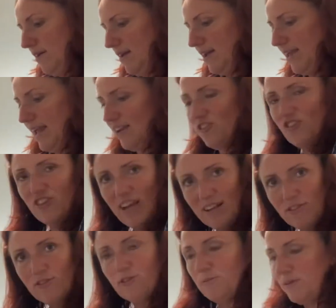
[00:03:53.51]
Again,
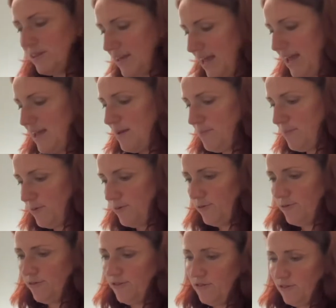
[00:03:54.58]
gentle with the
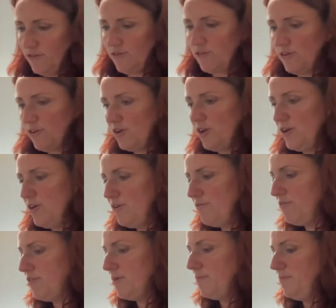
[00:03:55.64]
cables, just curve
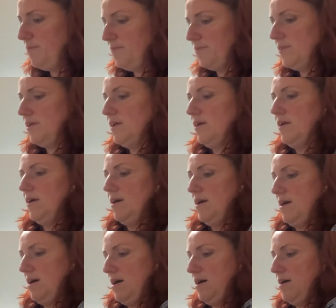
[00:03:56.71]
them,
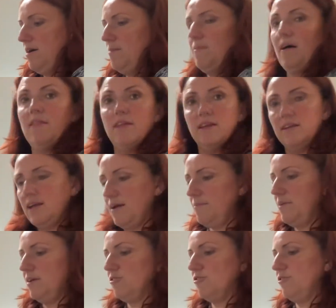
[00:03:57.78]
and then yeah,
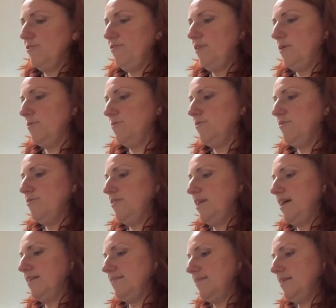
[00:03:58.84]
make sure the phone's
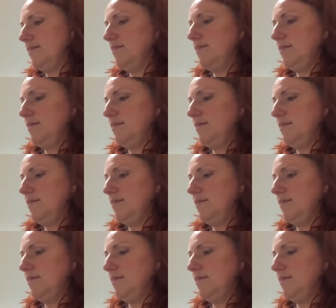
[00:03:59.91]
flat and